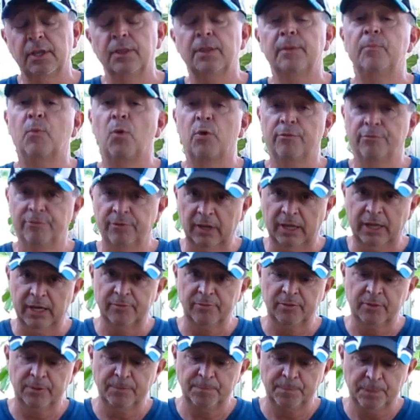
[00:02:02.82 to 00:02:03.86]
that the more
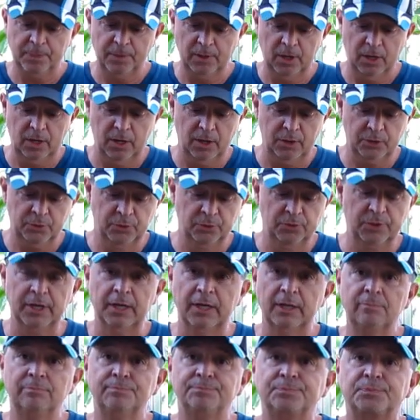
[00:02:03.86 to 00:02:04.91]
flavor you'll
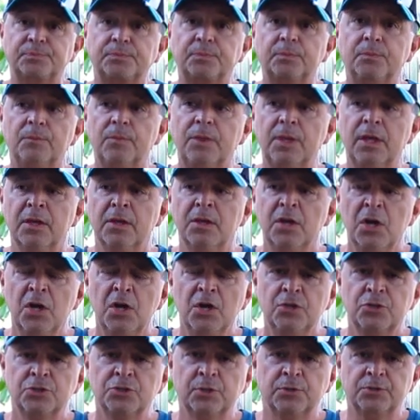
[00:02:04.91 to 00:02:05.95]
get.
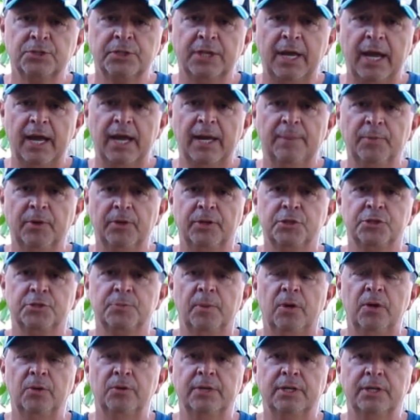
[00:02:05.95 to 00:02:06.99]
So today I'm going to
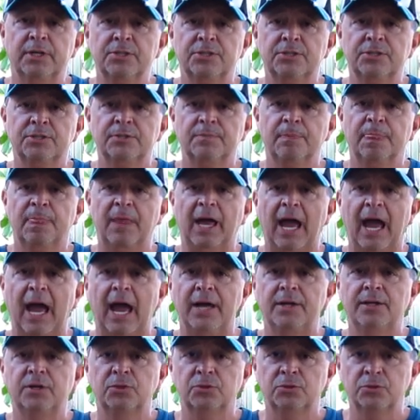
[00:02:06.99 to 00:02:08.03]
smoke this
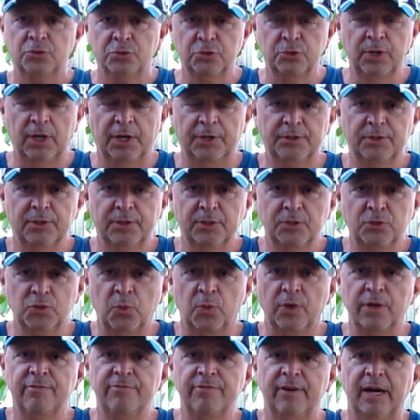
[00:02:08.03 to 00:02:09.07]
at 225
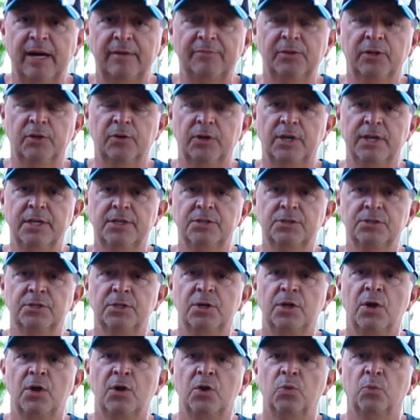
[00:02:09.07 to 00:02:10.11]
degrees.
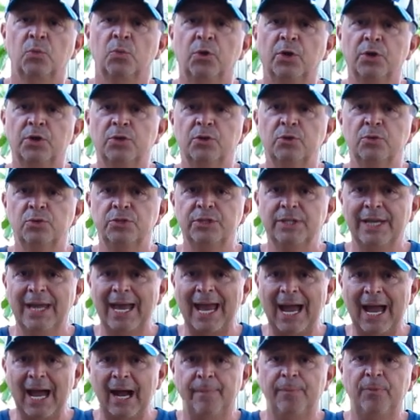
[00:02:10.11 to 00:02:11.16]
We're using
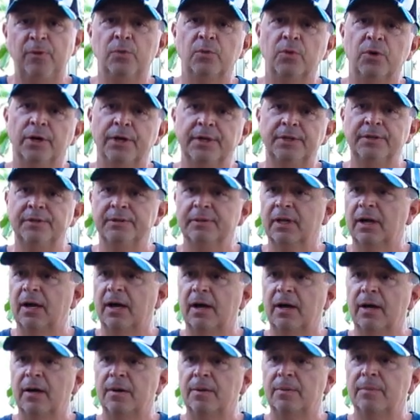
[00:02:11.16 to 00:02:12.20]
applewood.
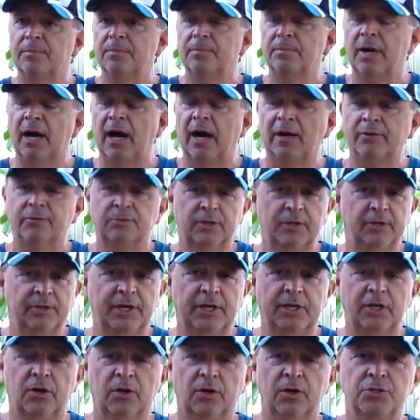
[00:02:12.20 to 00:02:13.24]
I
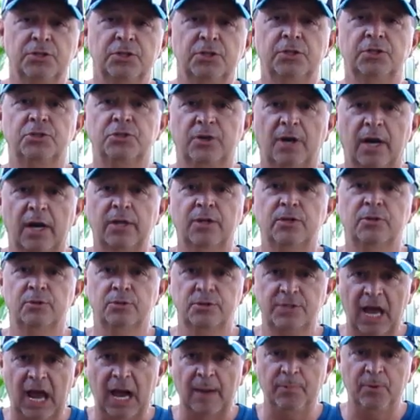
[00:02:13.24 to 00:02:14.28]
really encourage you to try to
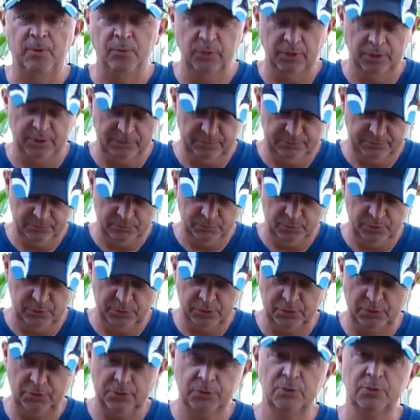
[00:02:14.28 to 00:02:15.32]
use applewood when
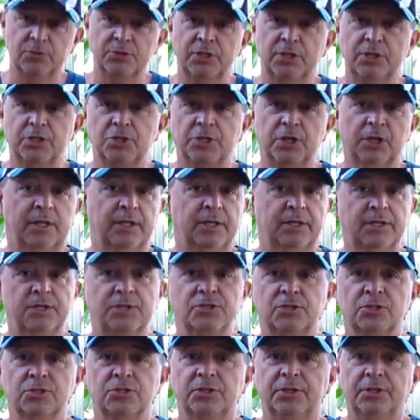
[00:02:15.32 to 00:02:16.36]
you're using chicken.
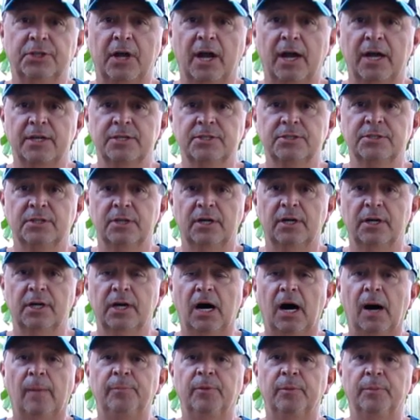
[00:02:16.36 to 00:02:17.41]
It's just a nice
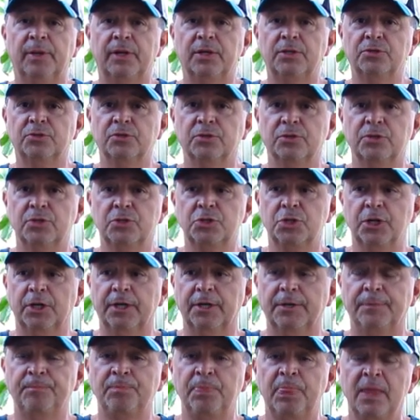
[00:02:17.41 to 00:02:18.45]
complement to the
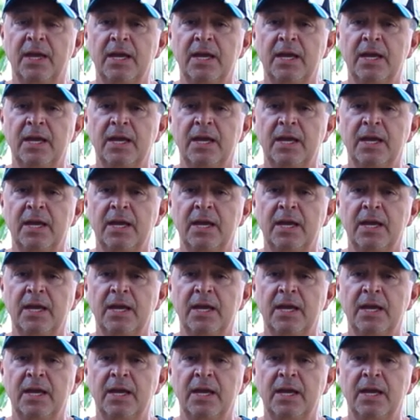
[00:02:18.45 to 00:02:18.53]
chicken.